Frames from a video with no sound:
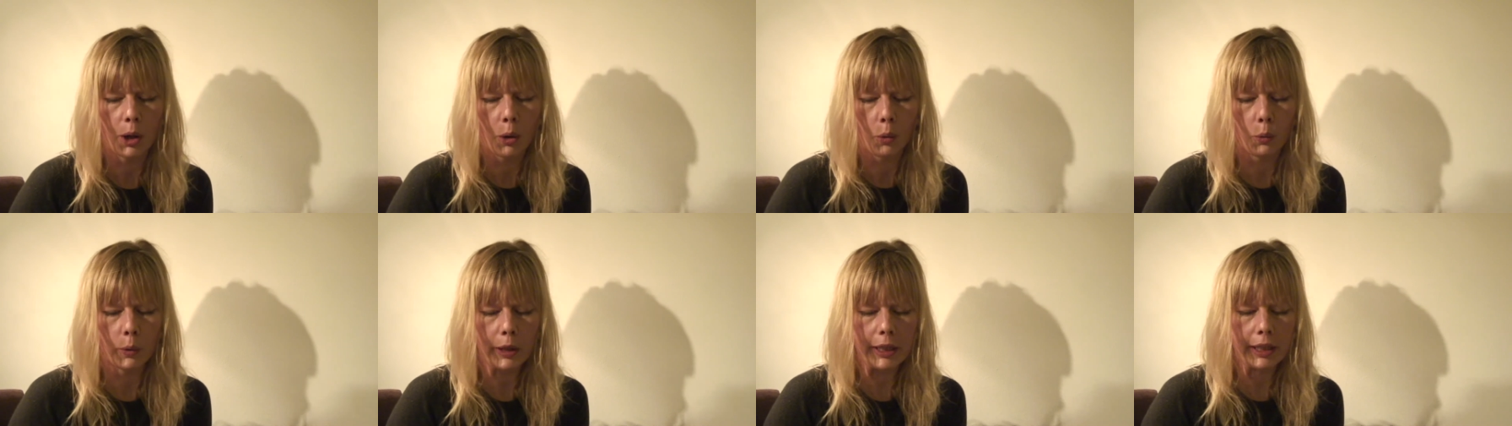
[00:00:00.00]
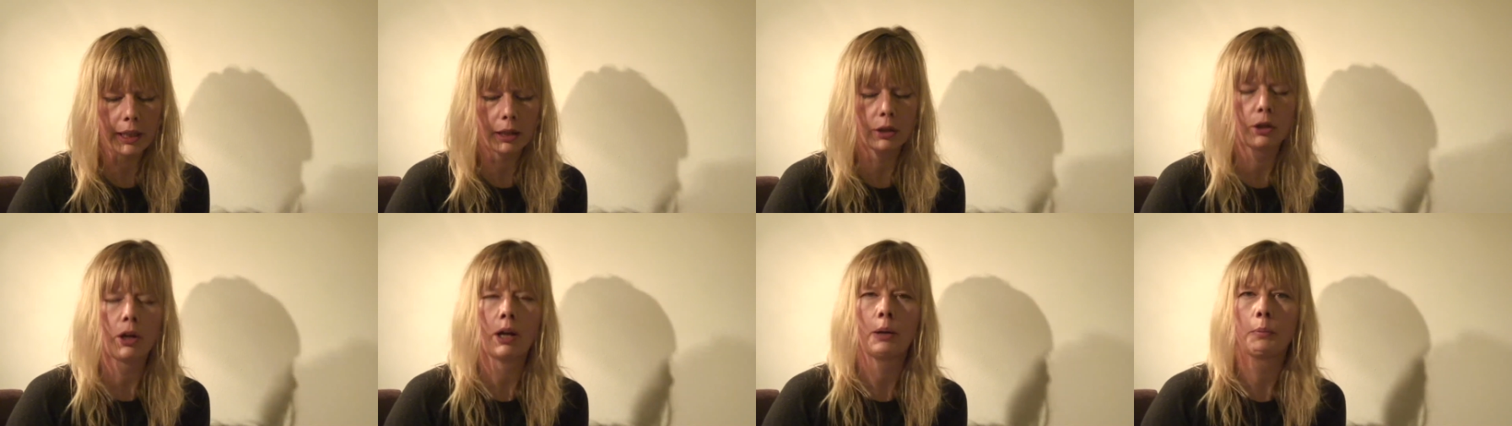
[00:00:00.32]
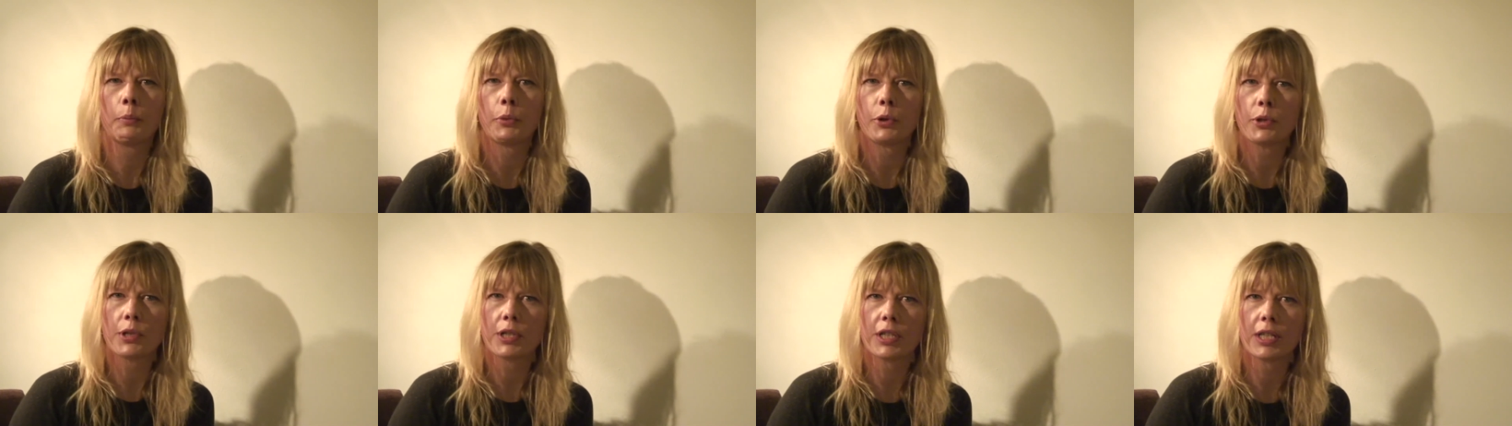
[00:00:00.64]
we
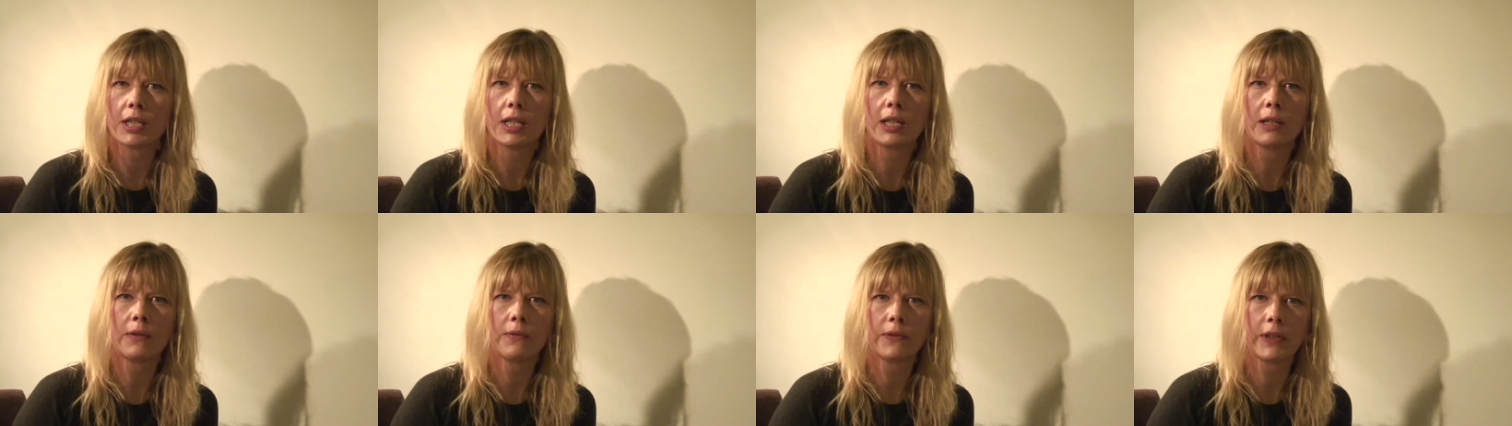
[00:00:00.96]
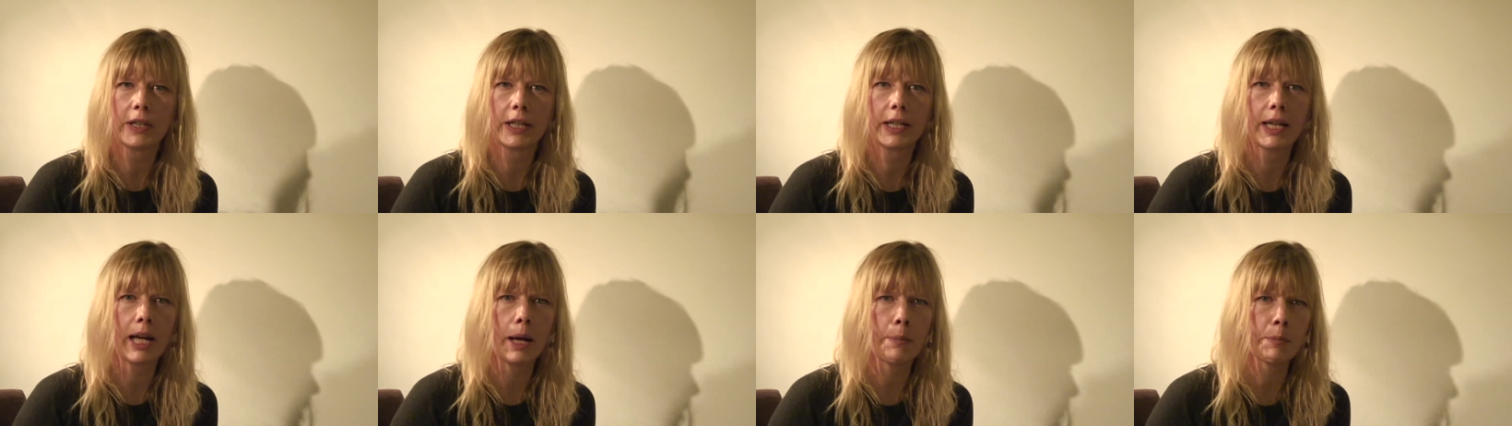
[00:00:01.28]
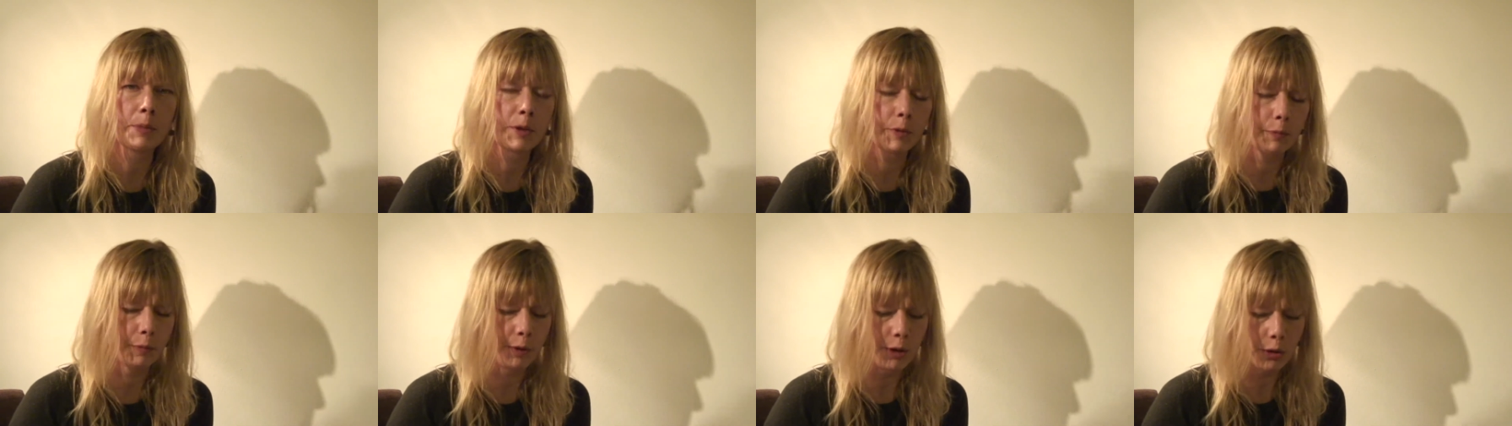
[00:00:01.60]
cannot perceive the
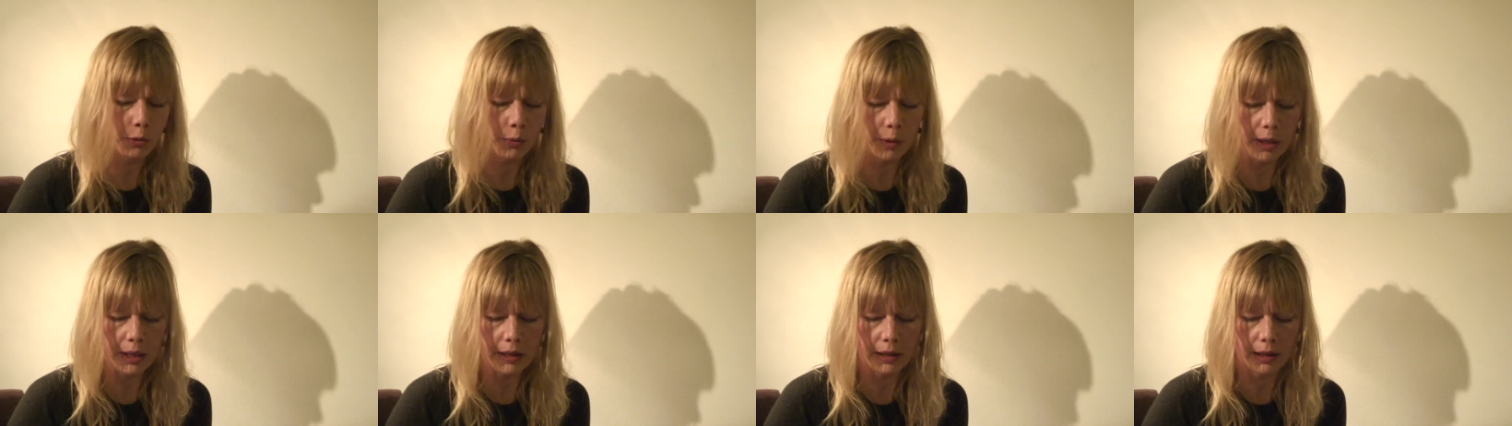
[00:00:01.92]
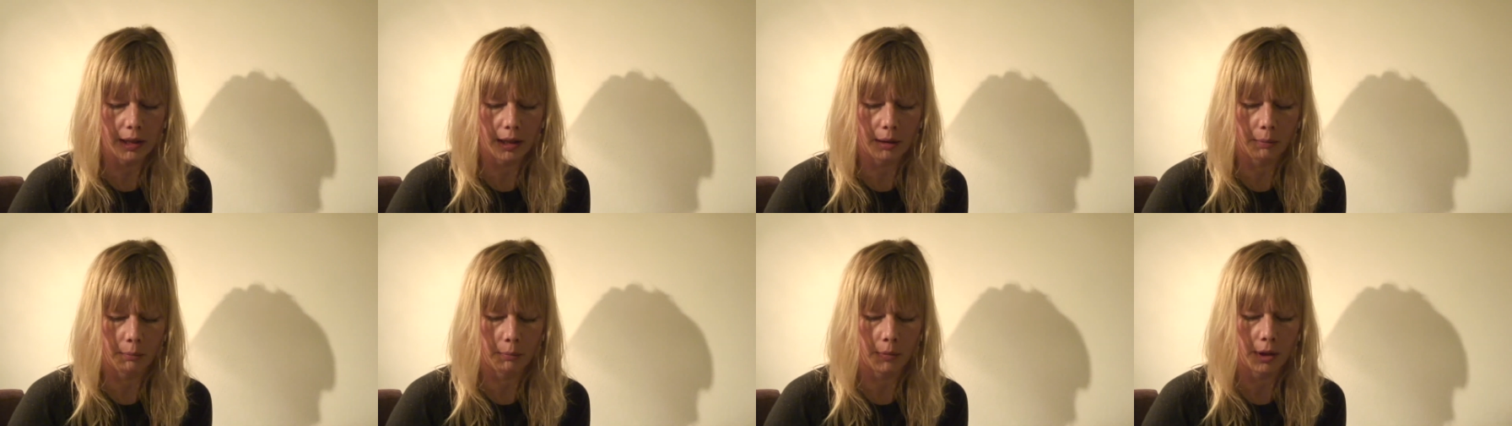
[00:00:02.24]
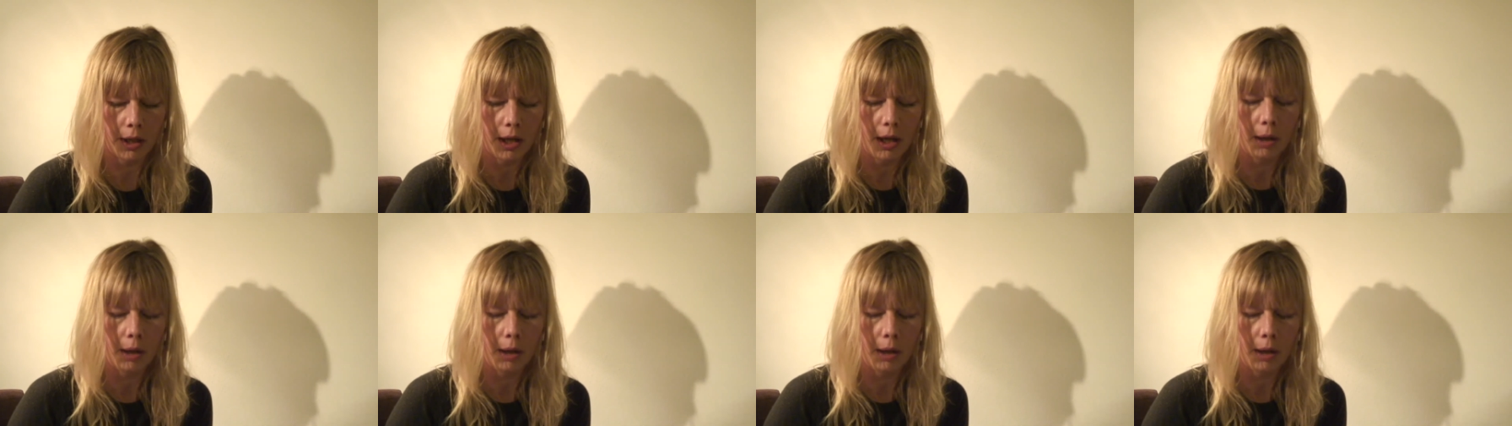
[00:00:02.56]
gaps between them,